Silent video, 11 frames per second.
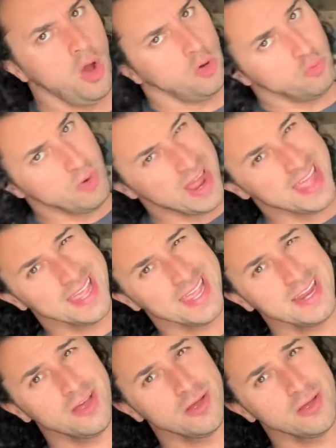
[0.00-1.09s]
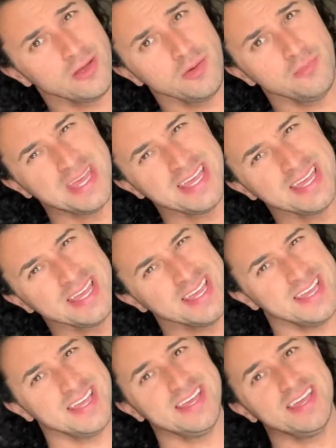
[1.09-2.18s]
Rain on
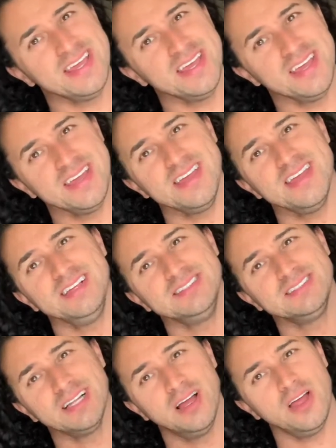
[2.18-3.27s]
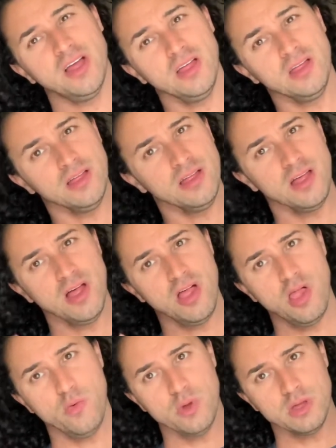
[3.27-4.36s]
me.
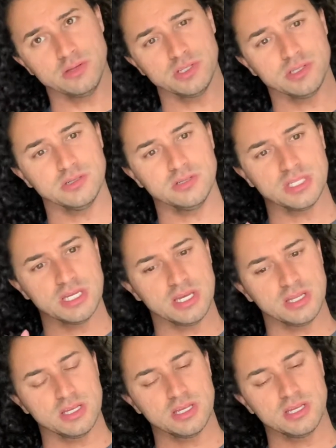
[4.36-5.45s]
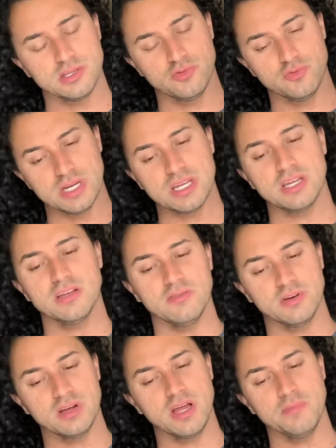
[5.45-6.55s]
Oh, I shouldn't say this, rain
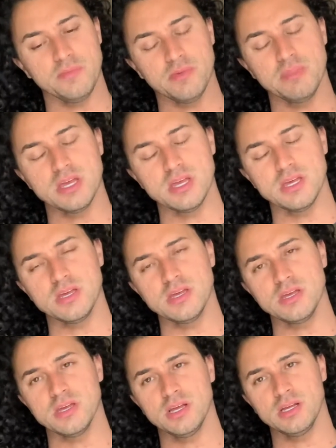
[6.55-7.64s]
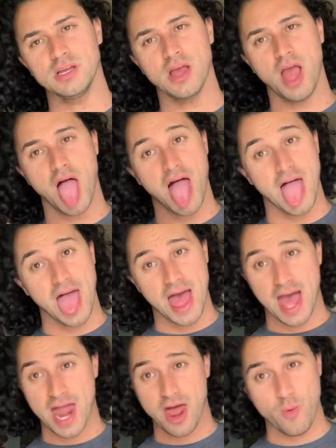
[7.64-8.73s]
from me.
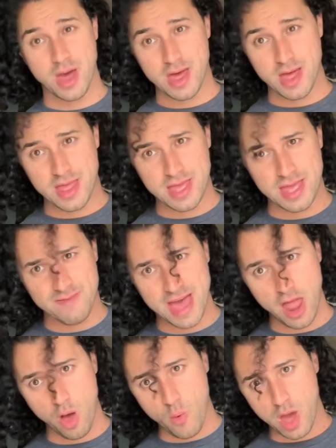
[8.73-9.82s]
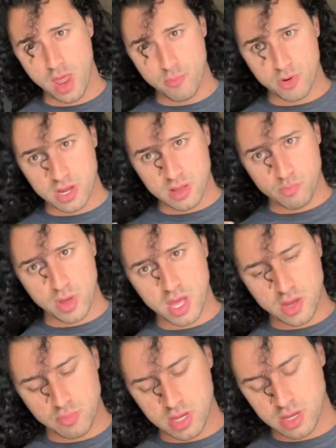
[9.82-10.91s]
I don't wanna live, I don't wanna breathe,
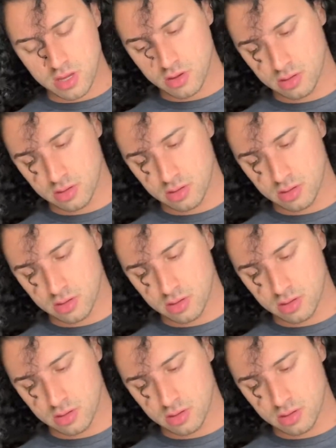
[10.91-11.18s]
baby.